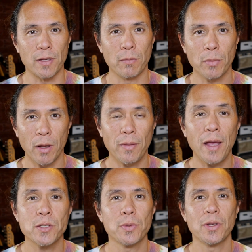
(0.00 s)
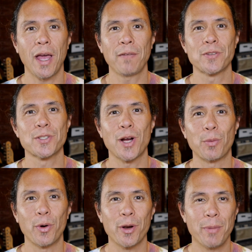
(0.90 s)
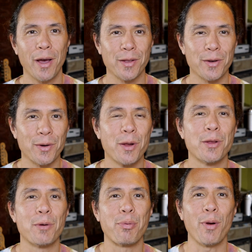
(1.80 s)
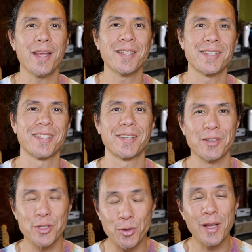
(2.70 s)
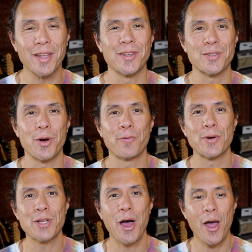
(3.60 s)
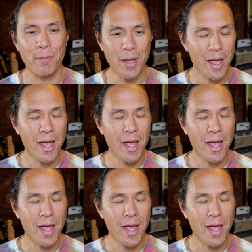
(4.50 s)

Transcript: You know, that's when you have to start worrying about your brain's shrinkage over time.